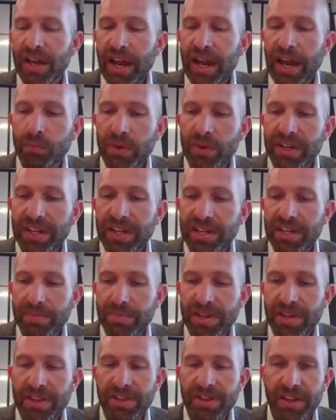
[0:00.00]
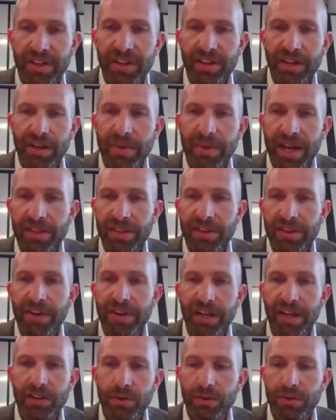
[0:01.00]
and we need to be thinking about the
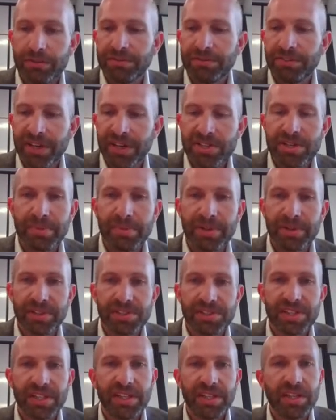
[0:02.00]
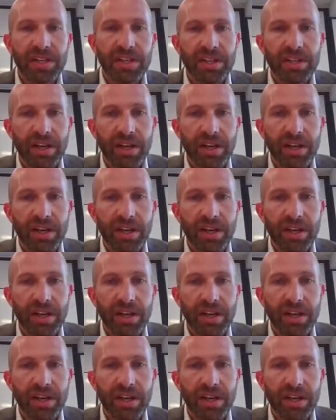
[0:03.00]
value of flexibility